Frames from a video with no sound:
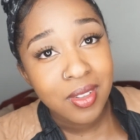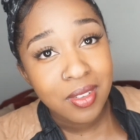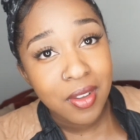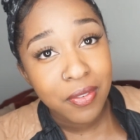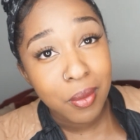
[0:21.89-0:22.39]
and
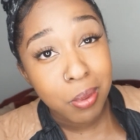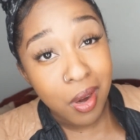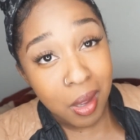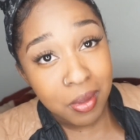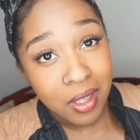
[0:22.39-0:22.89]
stuff for
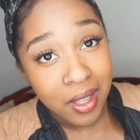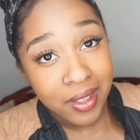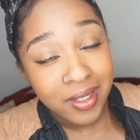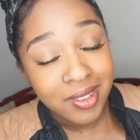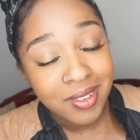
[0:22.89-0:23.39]
prom
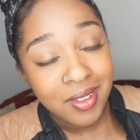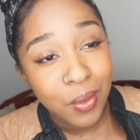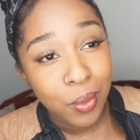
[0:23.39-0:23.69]
clients,